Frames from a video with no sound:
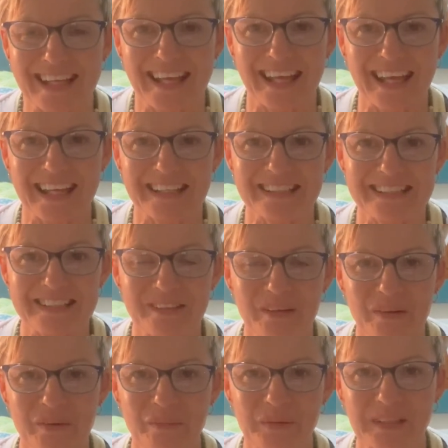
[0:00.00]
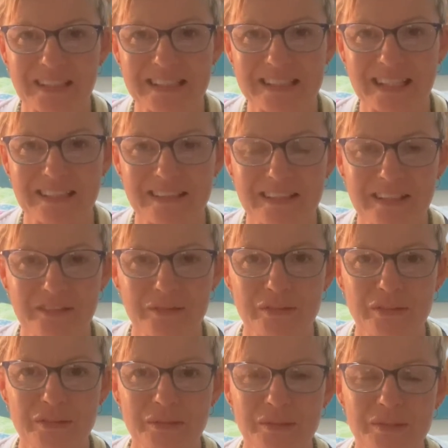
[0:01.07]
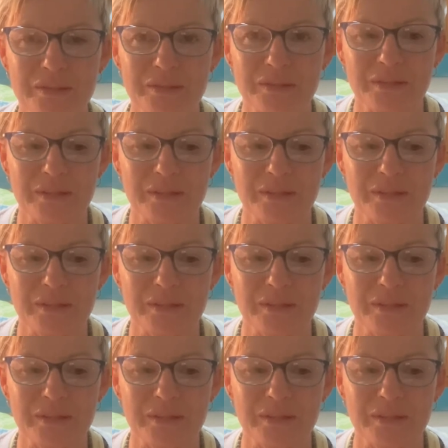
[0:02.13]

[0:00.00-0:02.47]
And when I start to introduce